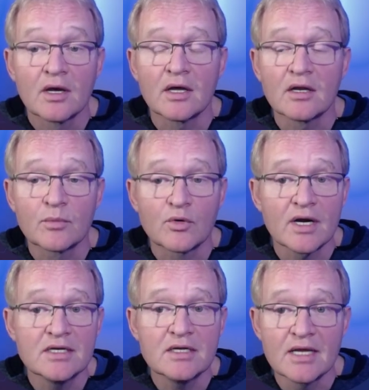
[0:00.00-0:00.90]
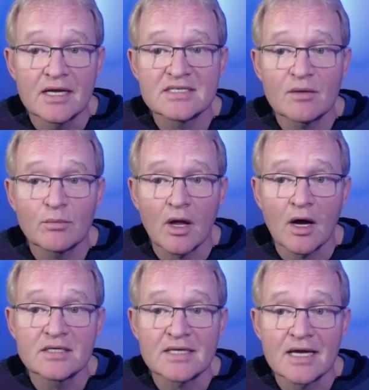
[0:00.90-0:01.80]
and upgrading the
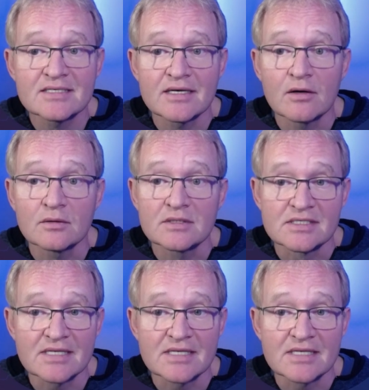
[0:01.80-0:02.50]
SMLight SL